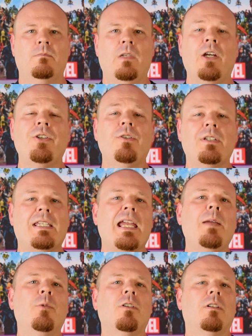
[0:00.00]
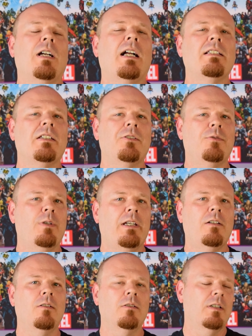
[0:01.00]
Are you a gamer or content
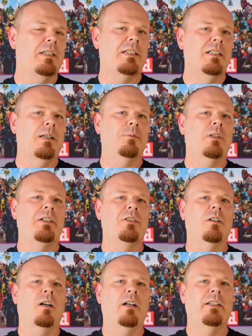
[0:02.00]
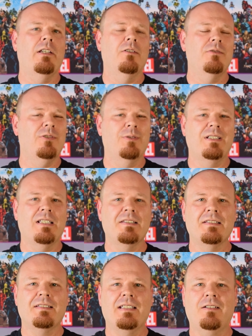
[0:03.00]
creator looking to upgrade your audio so it
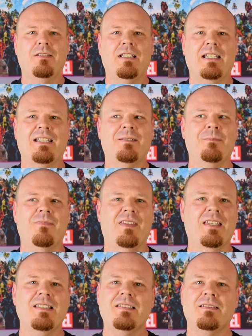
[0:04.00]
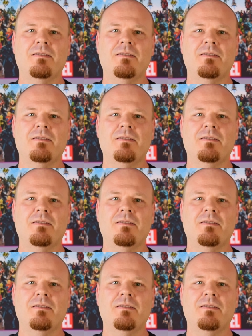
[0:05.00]
doesn't sound like this?